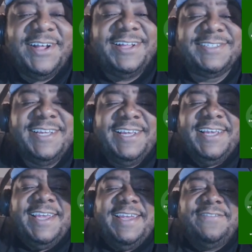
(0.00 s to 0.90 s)
laws
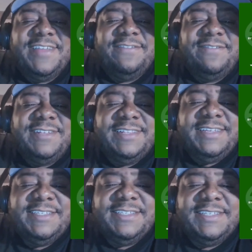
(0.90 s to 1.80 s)
if they
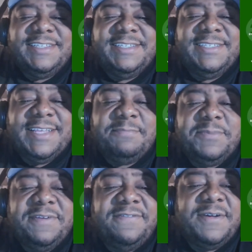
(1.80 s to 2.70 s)
release
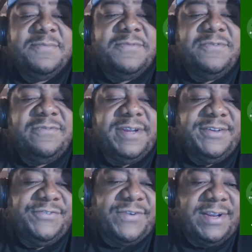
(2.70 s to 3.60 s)
deceptive
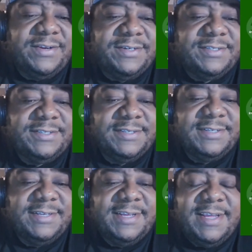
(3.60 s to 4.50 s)
movie trailers.
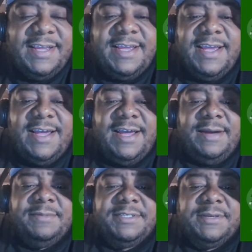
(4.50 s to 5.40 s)

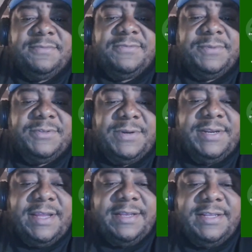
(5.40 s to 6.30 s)
This comes from the
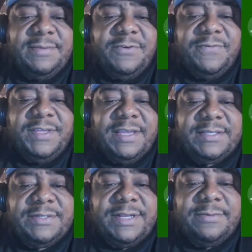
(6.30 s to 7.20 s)
2019 movie
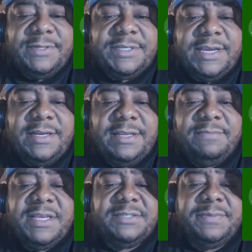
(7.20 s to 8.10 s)
Yesterday, which had
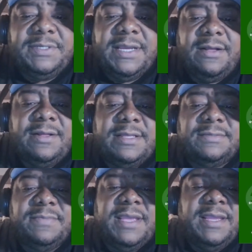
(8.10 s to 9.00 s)
Himesh Patel as
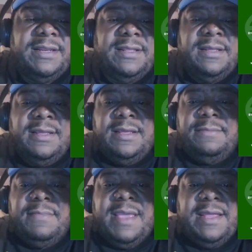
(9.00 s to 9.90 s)
the main
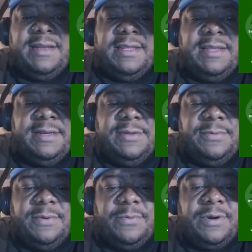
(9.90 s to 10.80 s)
man in
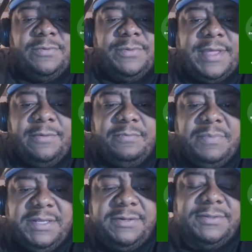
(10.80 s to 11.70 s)
a world without
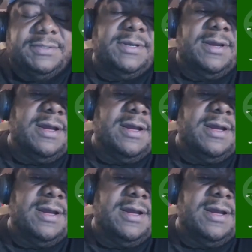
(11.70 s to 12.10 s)
Beatles.